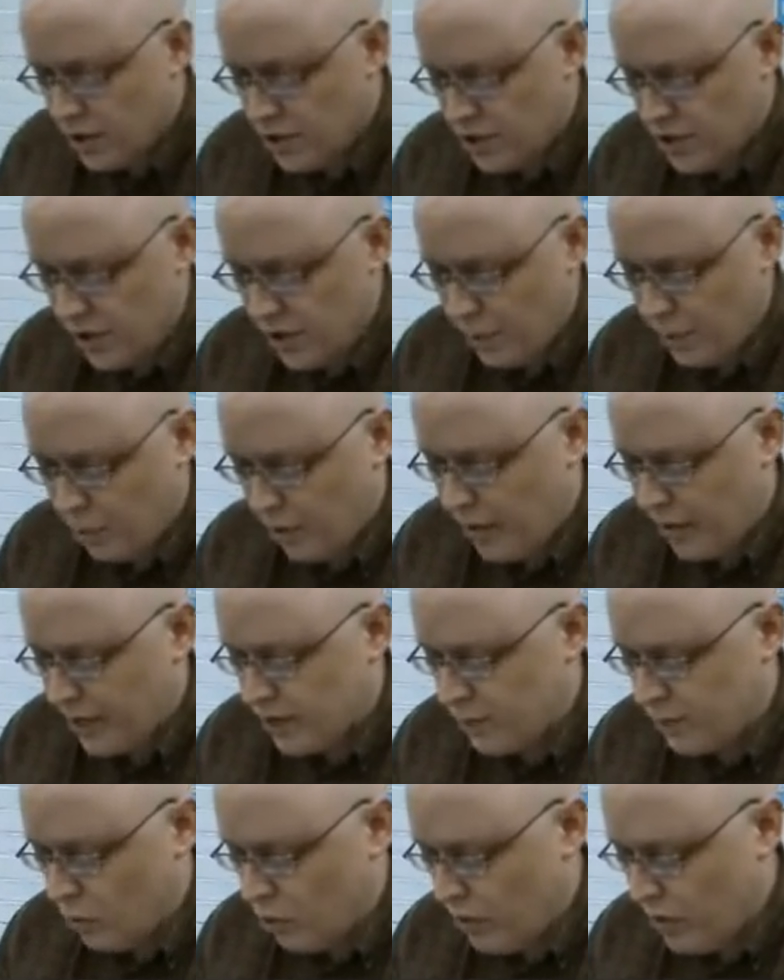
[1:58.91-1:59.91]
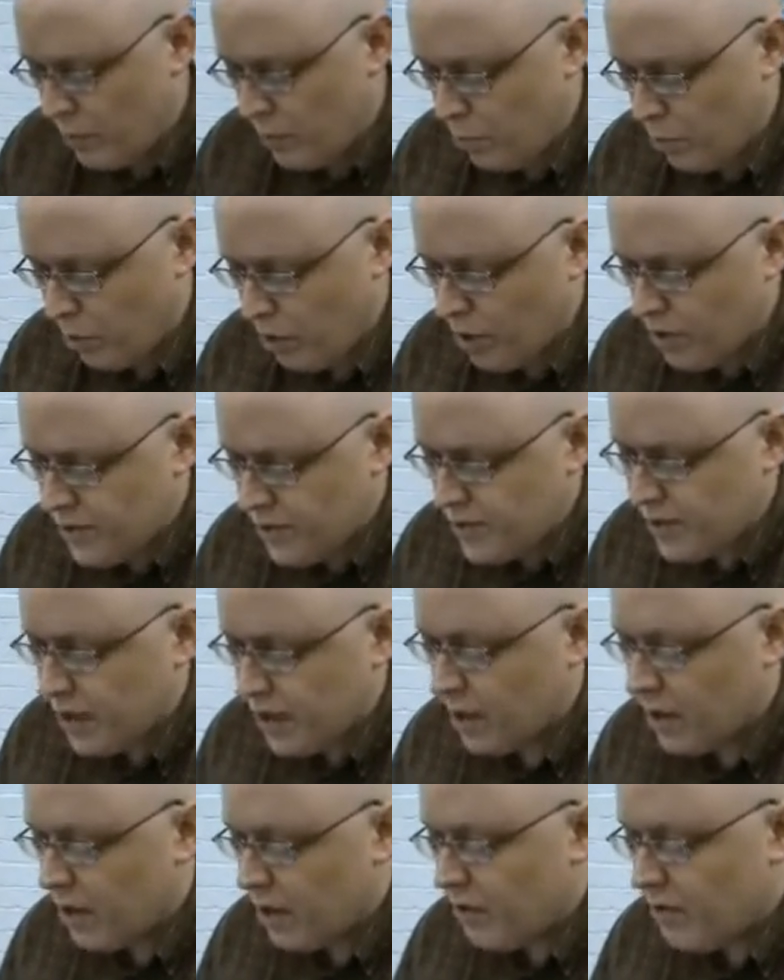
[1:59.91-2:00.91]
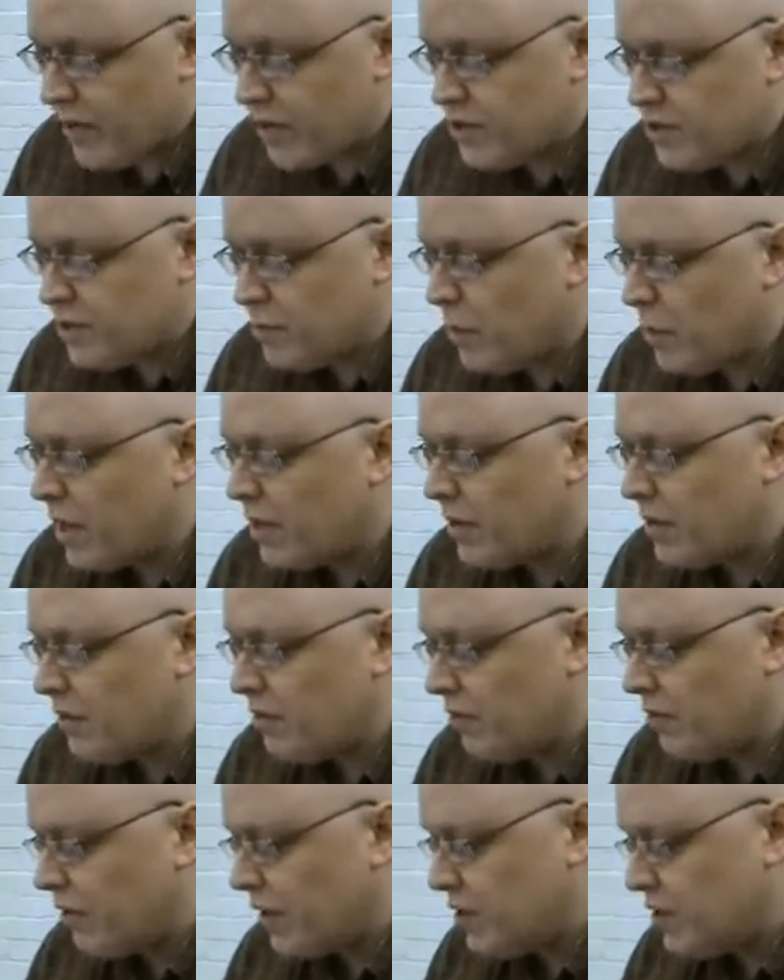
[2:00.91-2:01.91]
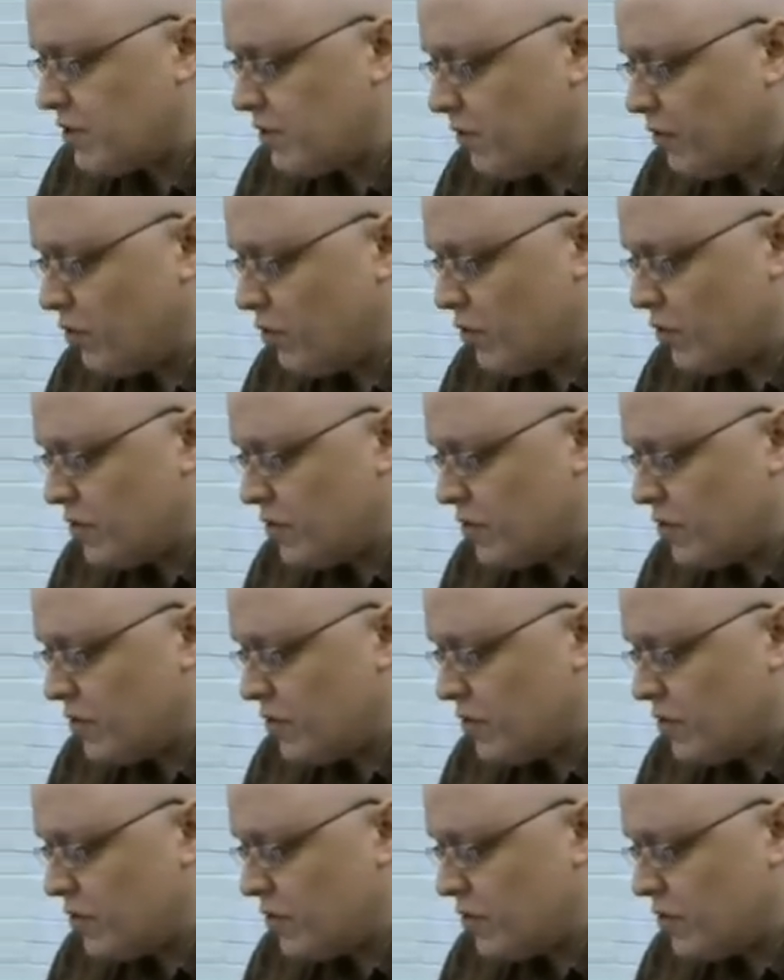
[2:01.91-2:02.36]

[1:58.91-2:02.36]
Shipwreck's monkey proxy of expanding French